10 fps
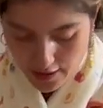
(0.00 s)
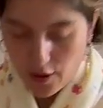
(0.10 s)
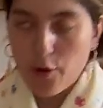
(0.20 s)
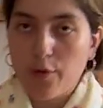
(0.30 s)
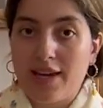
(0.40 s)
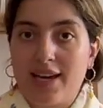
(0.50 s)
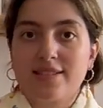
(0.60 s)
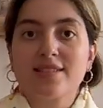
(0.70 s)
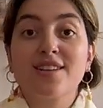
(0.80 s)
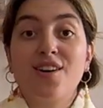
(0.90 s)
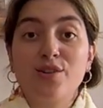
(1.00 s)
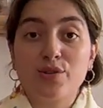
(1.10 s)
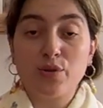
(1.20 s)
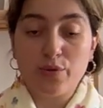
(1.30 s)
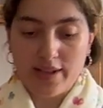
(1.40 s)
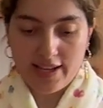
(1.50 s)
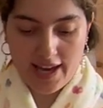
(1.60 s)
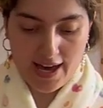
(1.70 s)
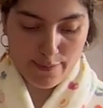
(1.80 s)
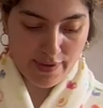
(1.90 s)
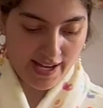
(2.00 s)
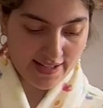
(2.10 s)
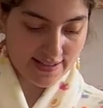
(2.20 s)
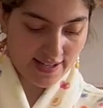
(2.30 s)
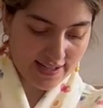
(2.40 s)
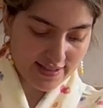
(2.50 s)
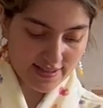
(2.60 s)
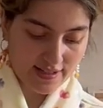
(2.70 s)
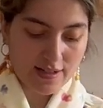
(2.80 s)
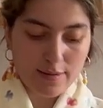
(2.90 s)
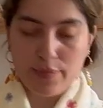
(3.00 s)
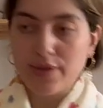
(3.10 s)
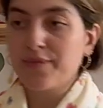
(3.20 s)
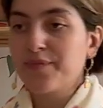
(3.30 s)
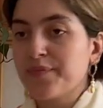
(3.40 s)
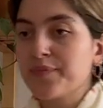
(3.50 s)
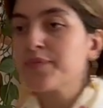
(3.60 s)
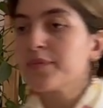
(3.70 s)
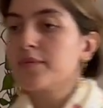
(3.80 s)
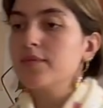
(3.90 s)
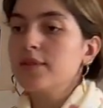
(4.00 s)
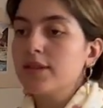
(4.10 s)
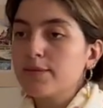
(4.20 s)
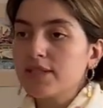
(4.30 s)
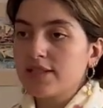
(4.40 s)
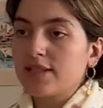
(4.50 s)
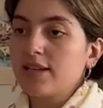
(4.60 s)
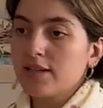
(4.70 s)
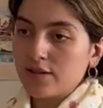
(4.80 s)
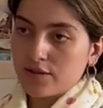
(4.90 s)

Oh yes, also really happy I sized up. Let me see it.